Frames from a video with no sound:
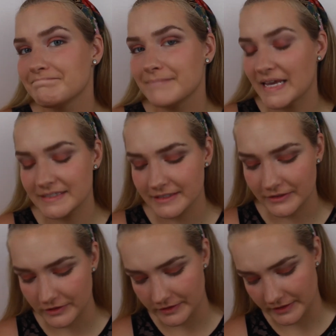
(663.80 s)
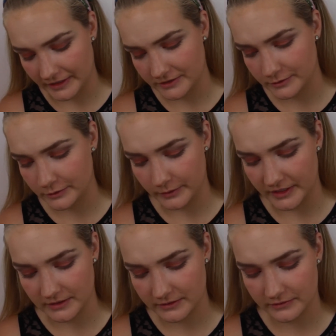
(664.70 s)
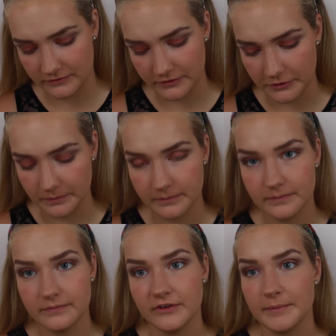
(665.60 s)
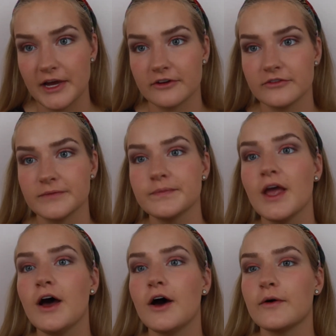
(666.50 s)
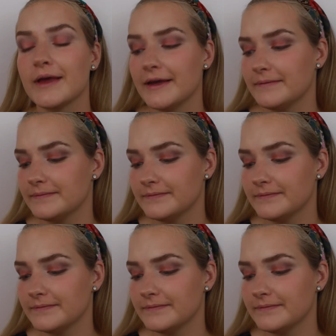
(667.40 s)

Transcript: basically the next greatest filmographer. Okay.